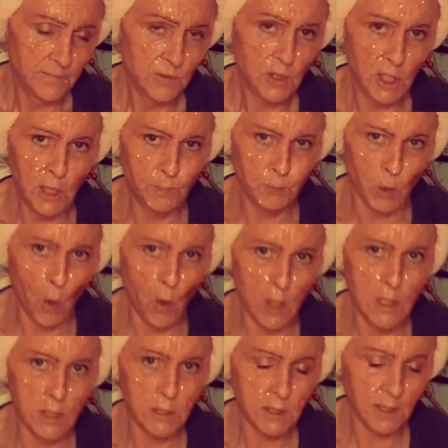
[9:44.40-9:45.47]
Keep
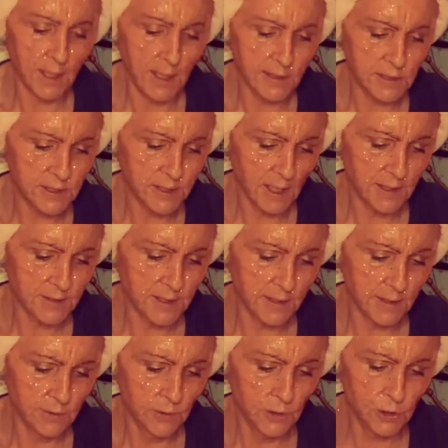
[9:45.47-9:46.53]
going, cried
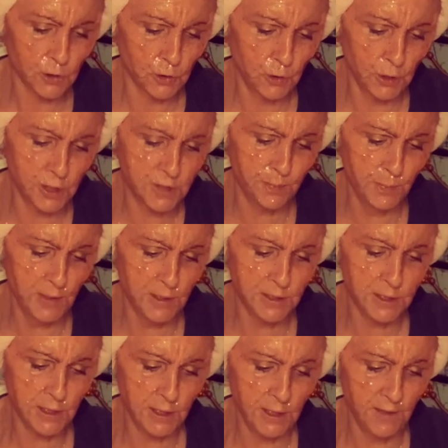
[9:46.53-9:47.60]
Santa. It's
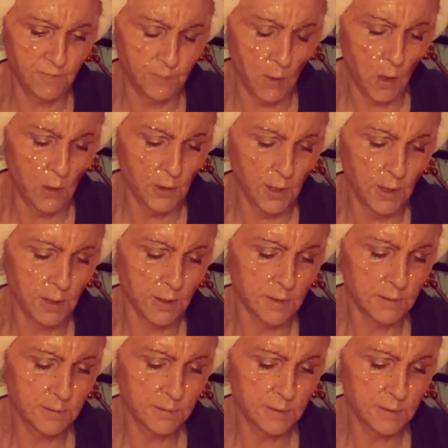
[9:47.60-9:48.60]
Christmas Eve morning.